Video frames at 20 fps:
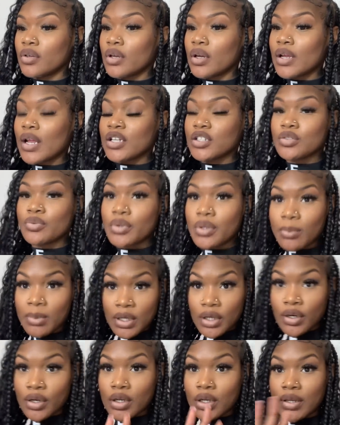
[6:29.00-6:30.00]
And I just want to be
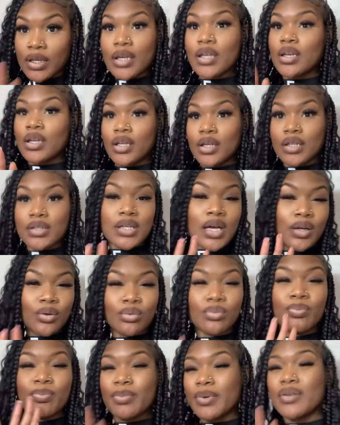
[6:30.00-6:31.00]
here to get it because I've
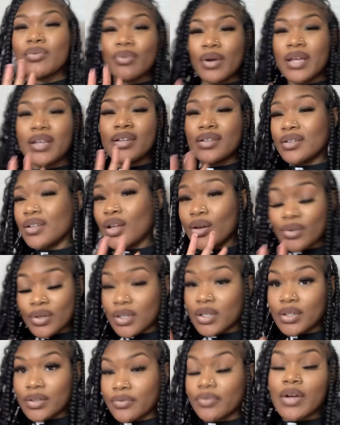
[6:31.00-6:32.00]
been waiting long
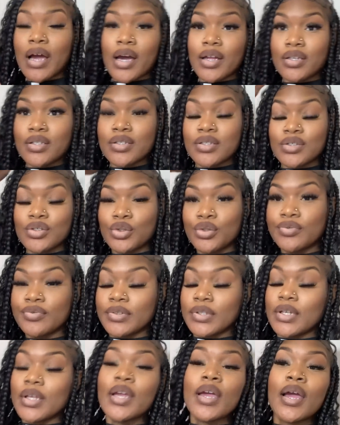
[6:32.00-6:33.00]
enough, honestly,
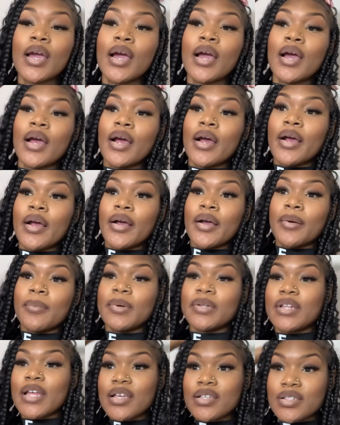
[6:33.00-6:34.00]
truthfully.
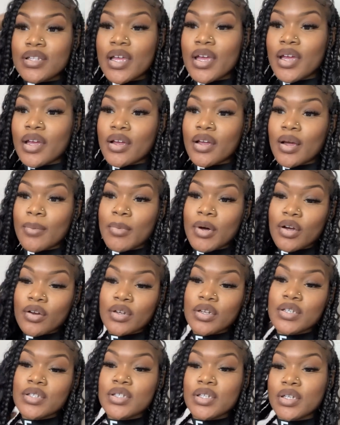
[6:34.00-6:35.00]
But that's that. I'm
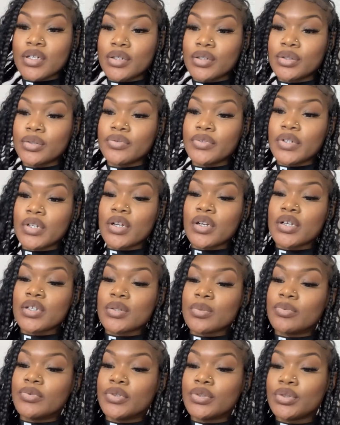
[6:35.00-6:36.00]
hungry as hell. I'm finna go get
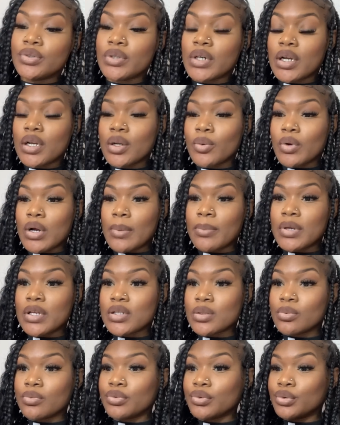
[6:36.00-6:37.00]
some food. I don't know where I'm going to get
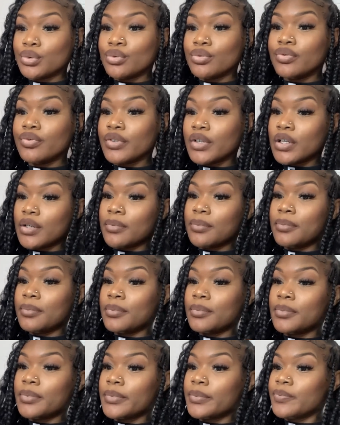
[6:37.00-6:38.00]
some food from
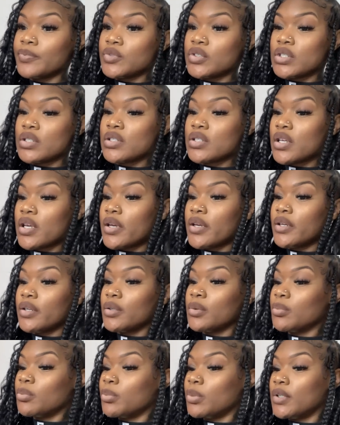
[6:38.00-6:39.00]
just yet.
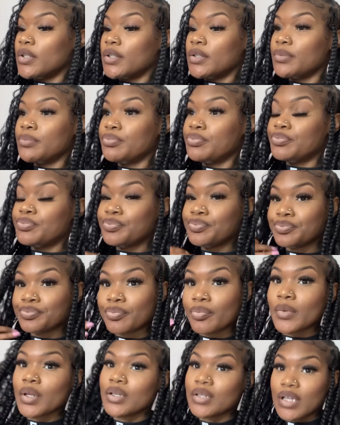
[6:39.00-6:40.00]
But
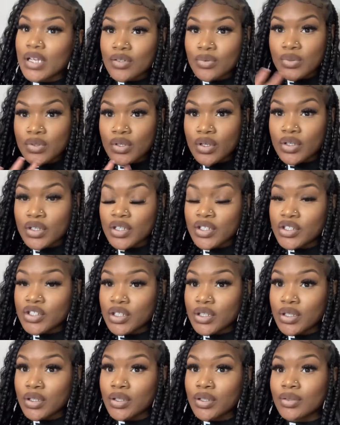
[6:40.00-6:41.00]
that's what's on the
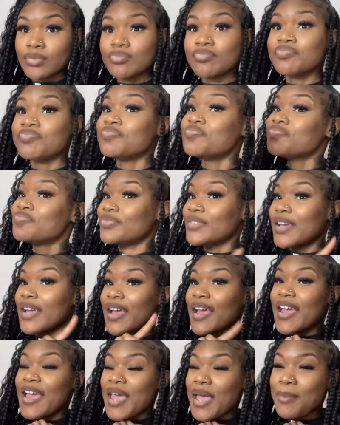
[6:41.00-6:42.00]
agenda.
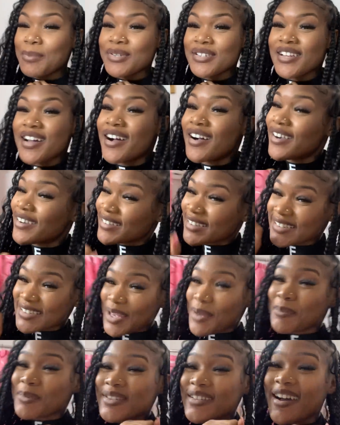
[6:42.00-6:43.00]
Amazon. That's
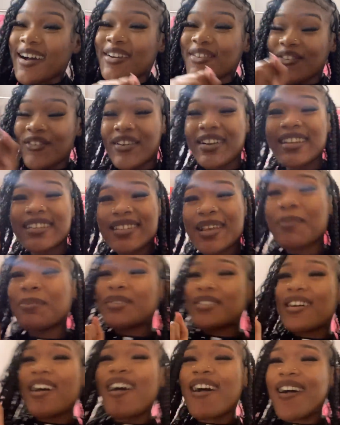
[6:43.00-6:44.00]
Amazon, y'all. That's
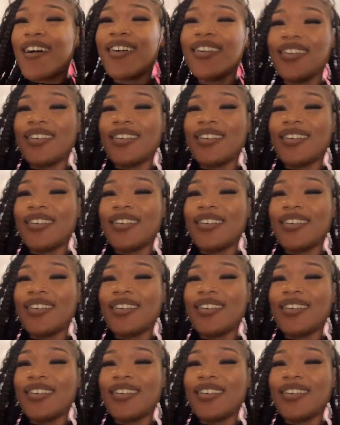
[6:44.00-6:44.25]
Amazon.